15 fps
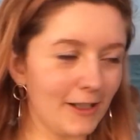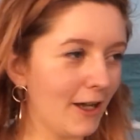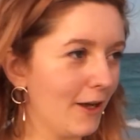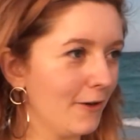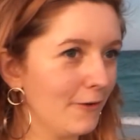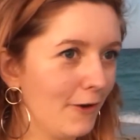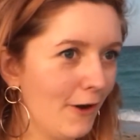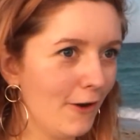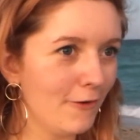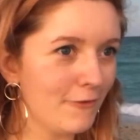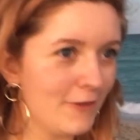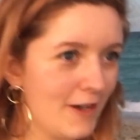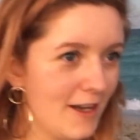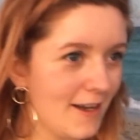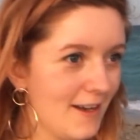Of
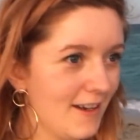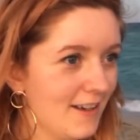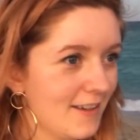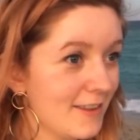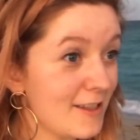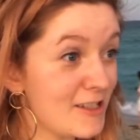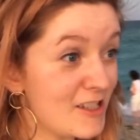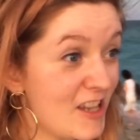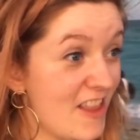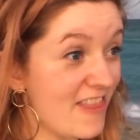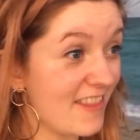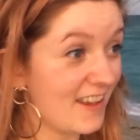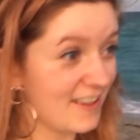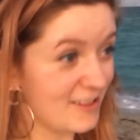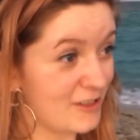the sun
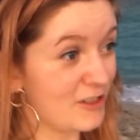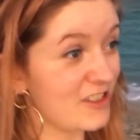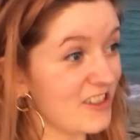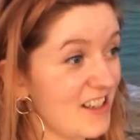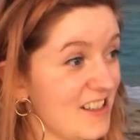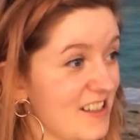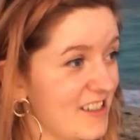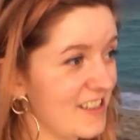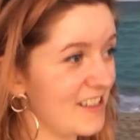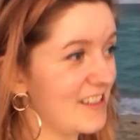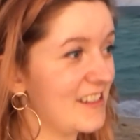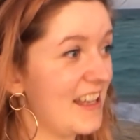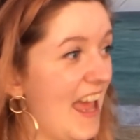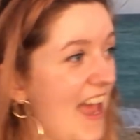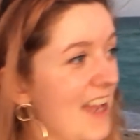that has just
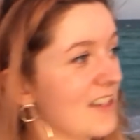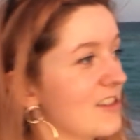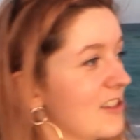set.